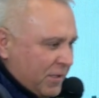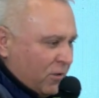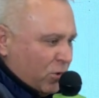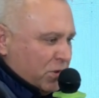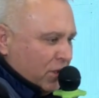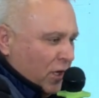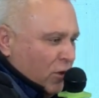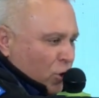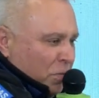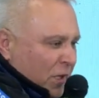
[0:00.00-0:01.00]
and he's
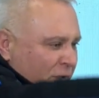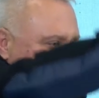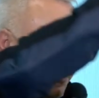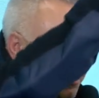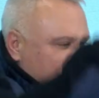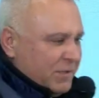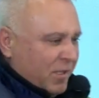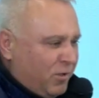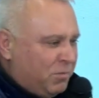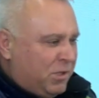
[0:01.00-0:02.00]
got
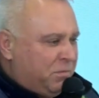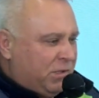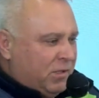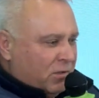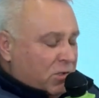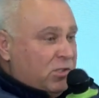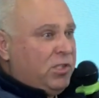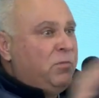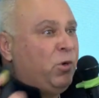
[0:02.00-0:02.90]
Akubarotravma.